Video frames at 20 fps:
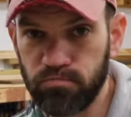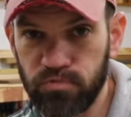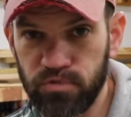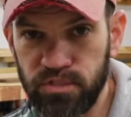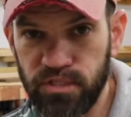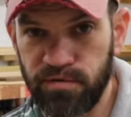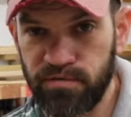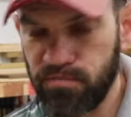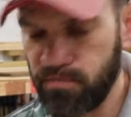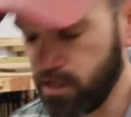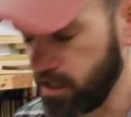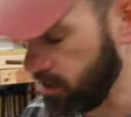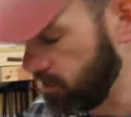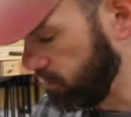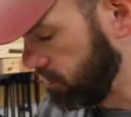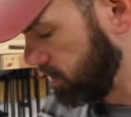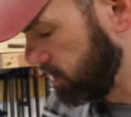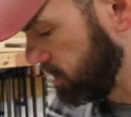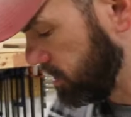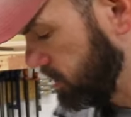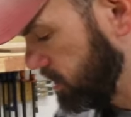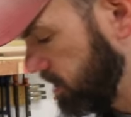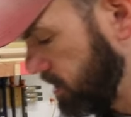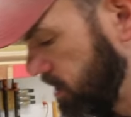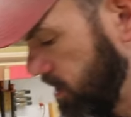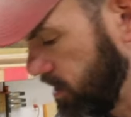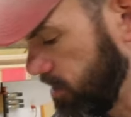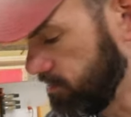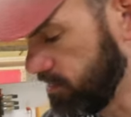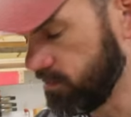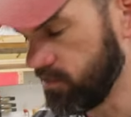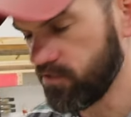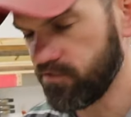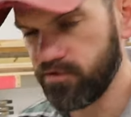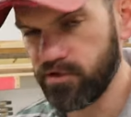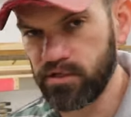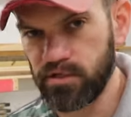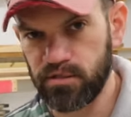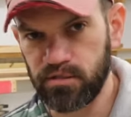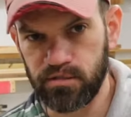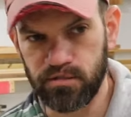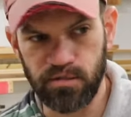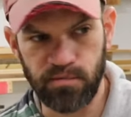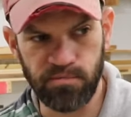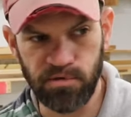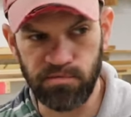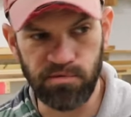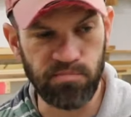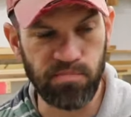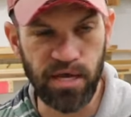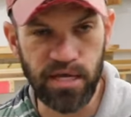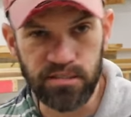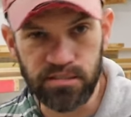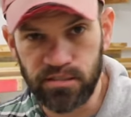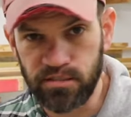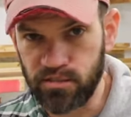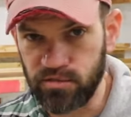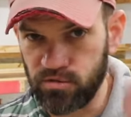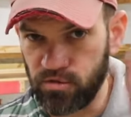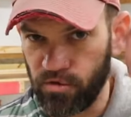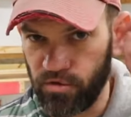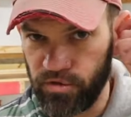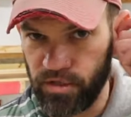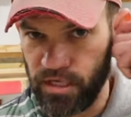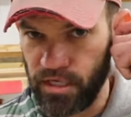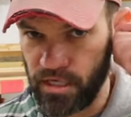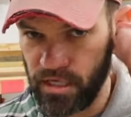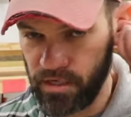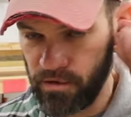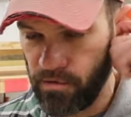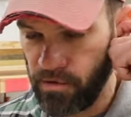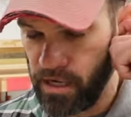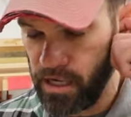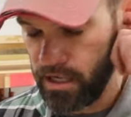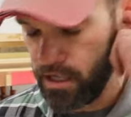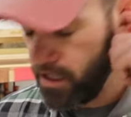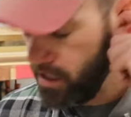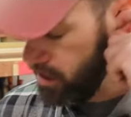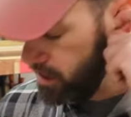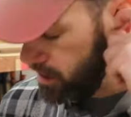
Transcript: we'll just have to make it work. I'm gonna be filling, I'm gonna be painting this whole thing anyway.